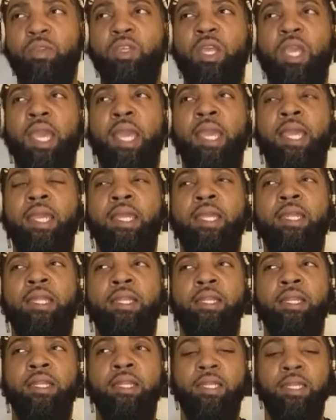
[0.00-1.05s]

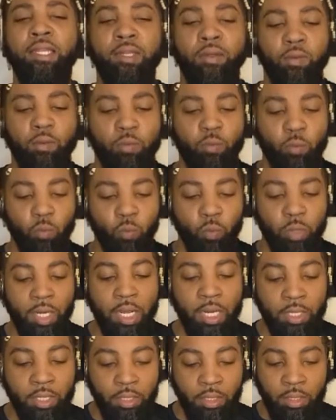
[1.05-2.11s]
And what I
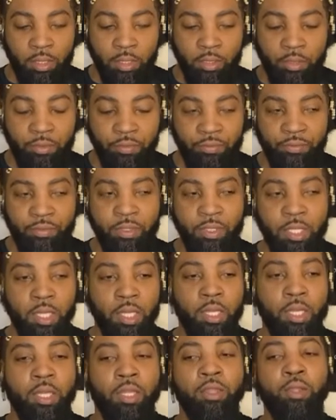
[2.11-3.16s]
loved
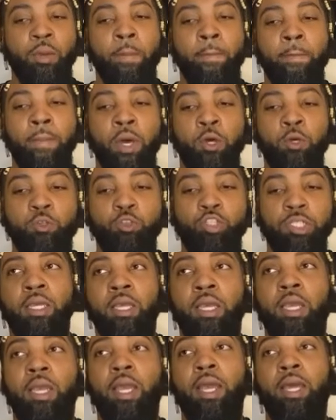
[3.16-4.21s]
the most,
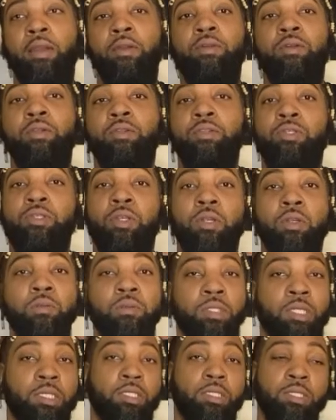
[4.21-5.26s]
I don't know the
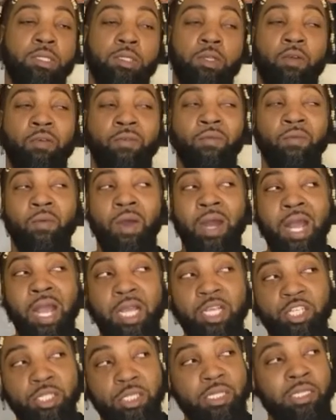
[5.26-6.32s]
circumstances of why
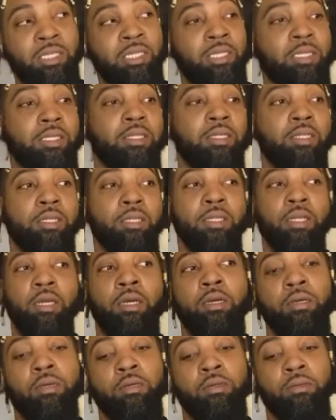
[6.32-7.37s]
she didn't
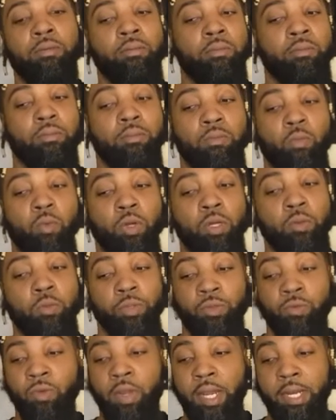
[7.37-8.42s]
work
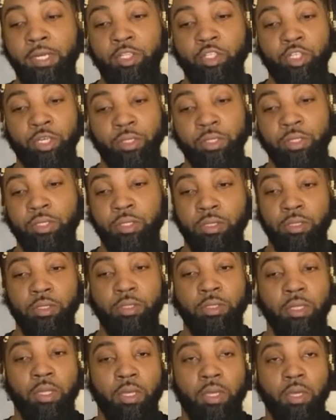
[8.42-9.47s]
with Rodney Jerkins
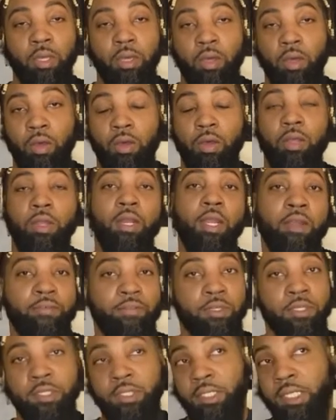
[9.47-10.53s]
on
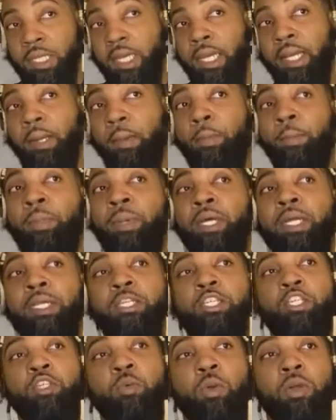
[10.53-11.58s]
Afrodisiac, but
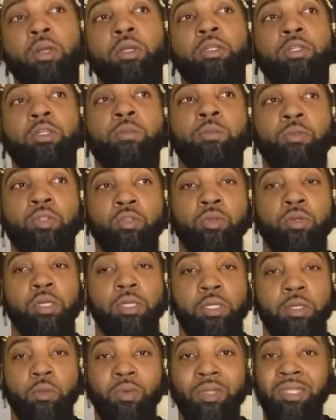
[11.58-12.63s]
she worked a
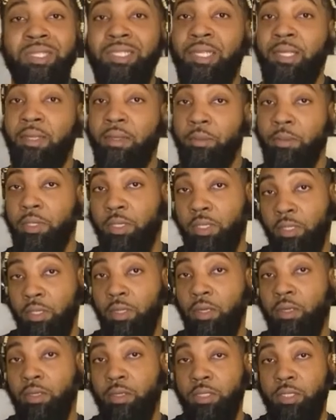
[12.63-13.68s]
majority with Timbaland
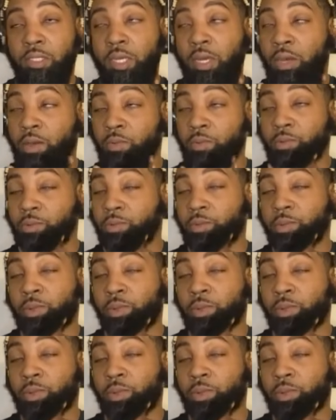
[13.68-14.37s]
on this album.